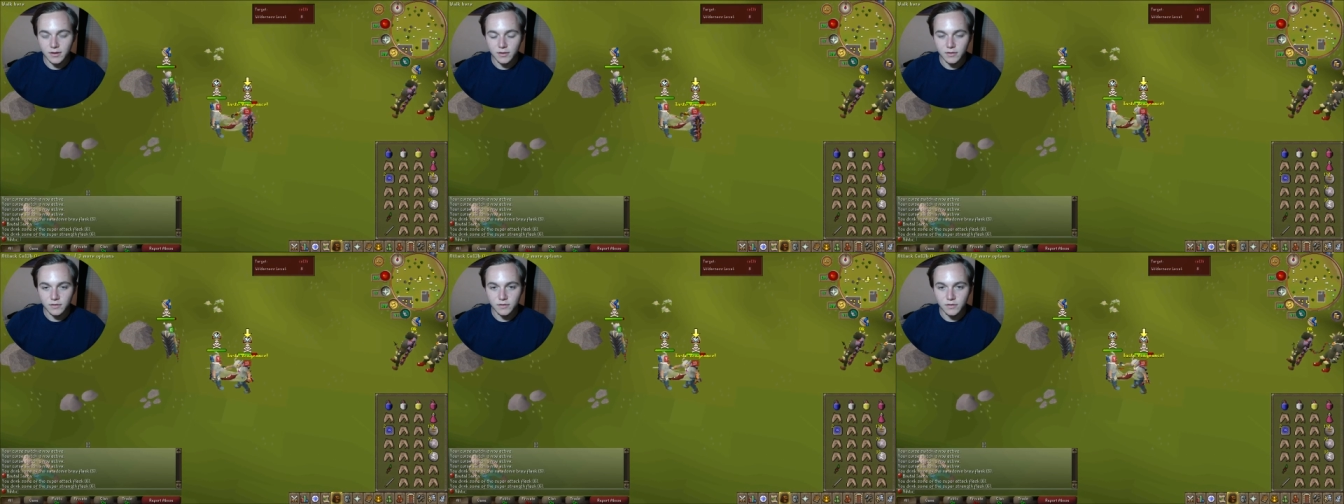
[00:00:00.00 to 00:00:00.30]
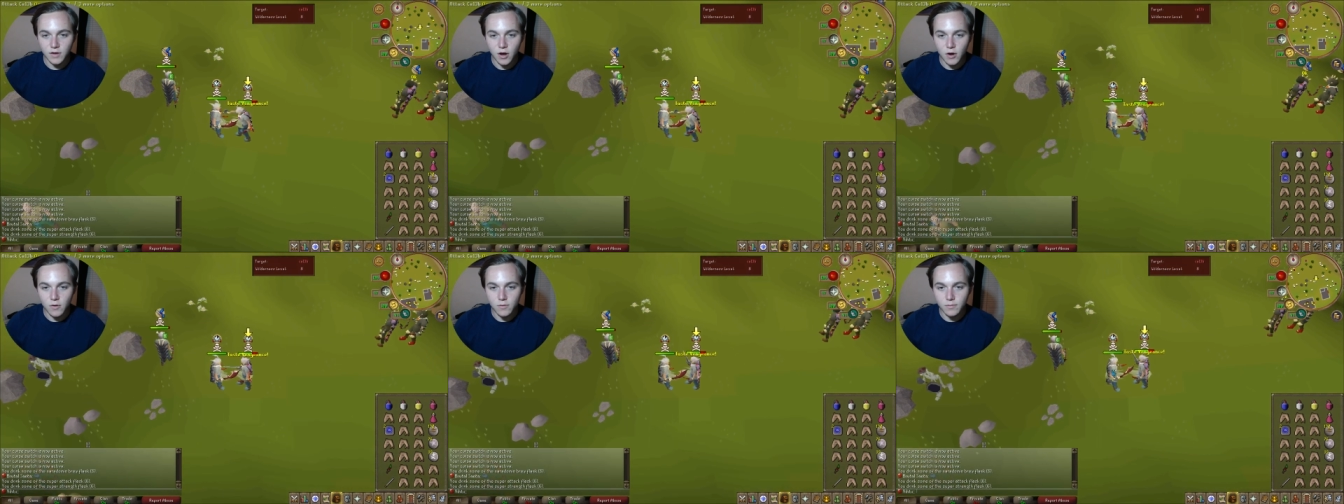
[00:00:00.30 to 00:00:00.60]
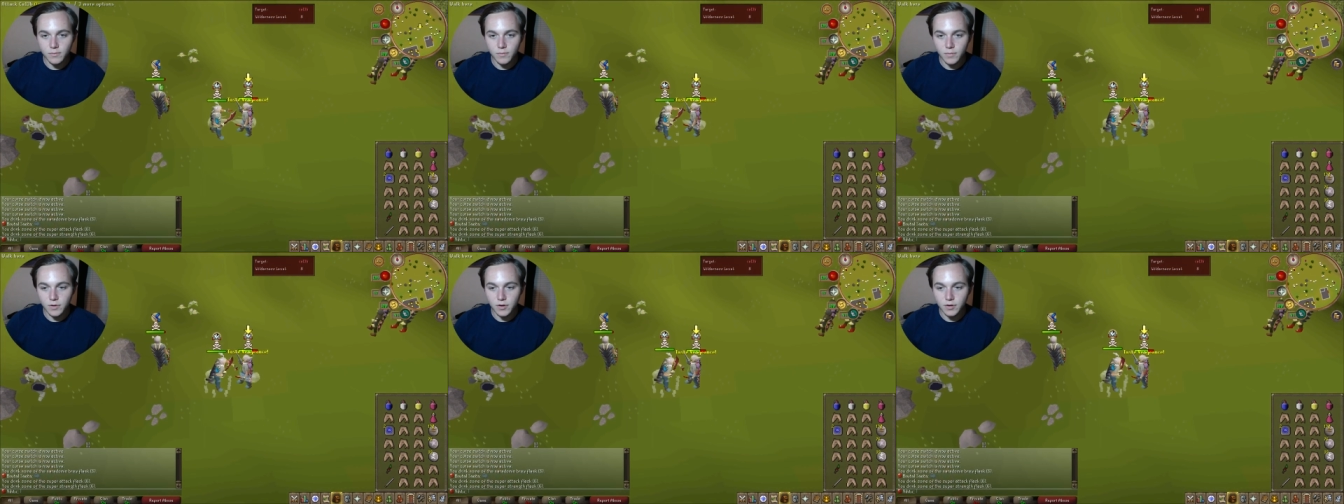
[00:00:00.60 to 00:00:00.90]
So
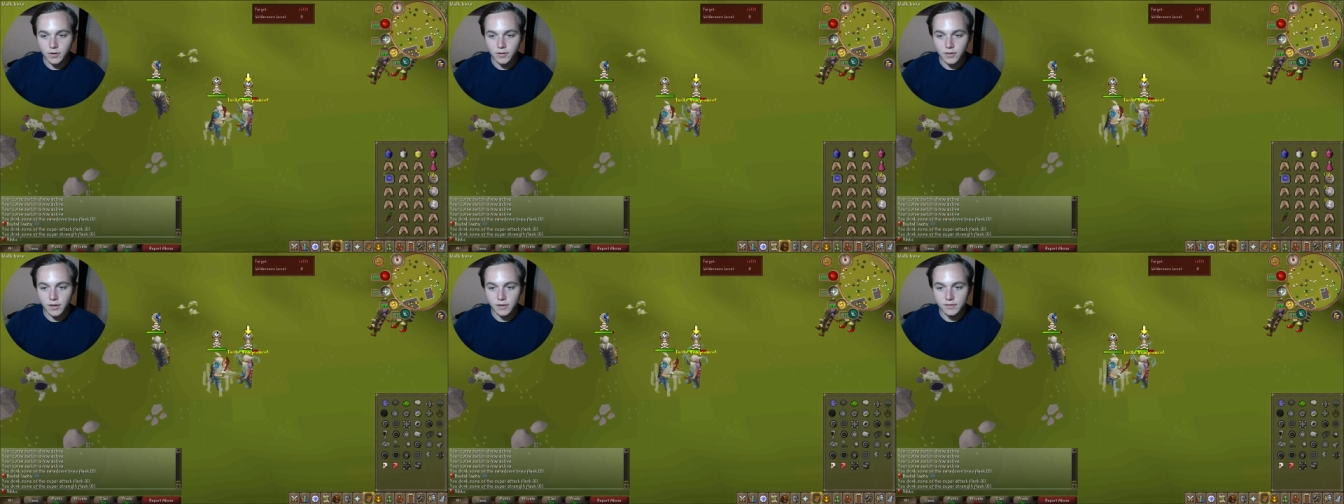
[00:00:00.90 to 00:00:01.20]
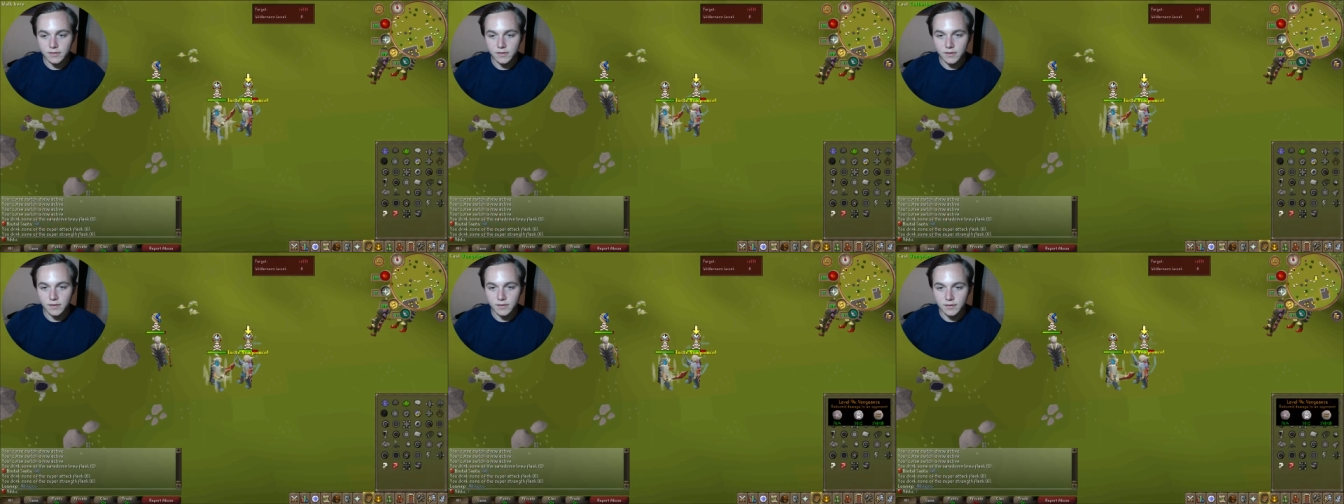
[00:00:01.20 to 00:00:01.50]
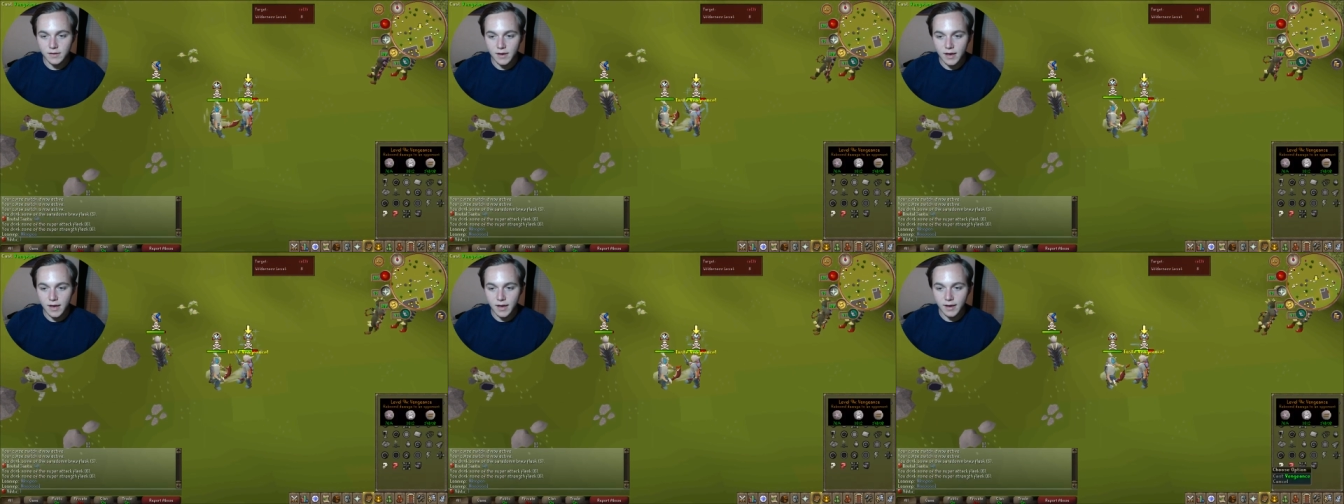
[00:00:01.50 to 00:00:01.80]
good luck to this
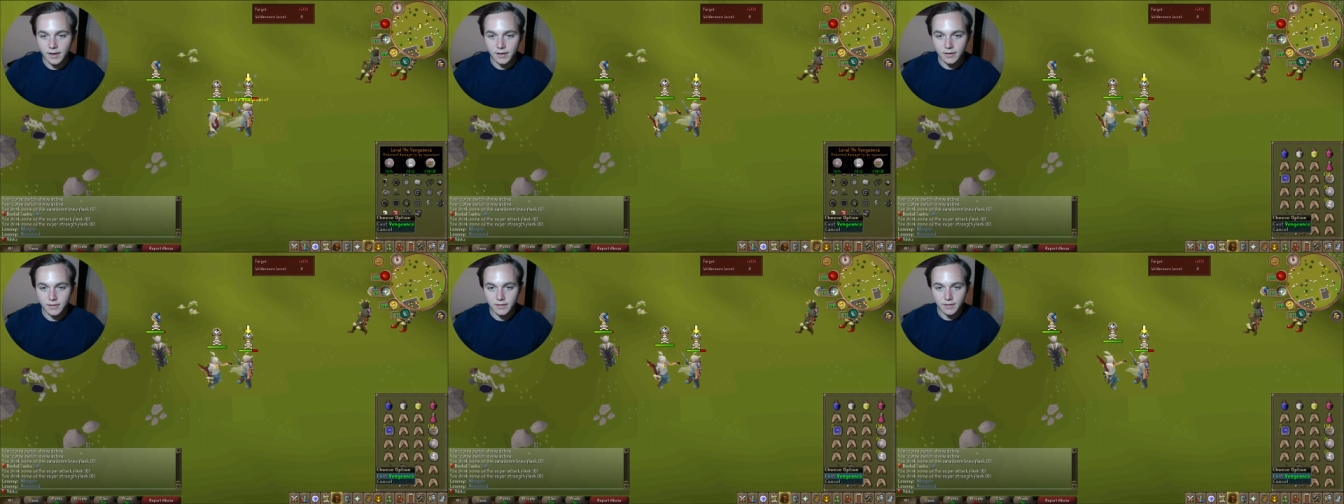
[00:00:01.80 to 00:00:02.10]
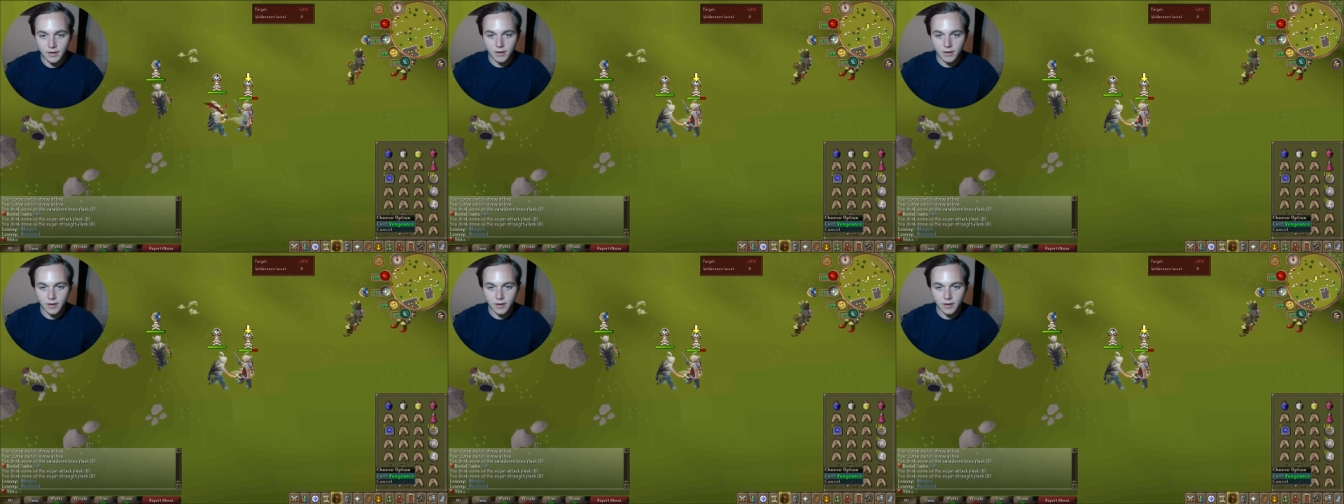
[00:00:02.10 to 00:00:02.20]
guy.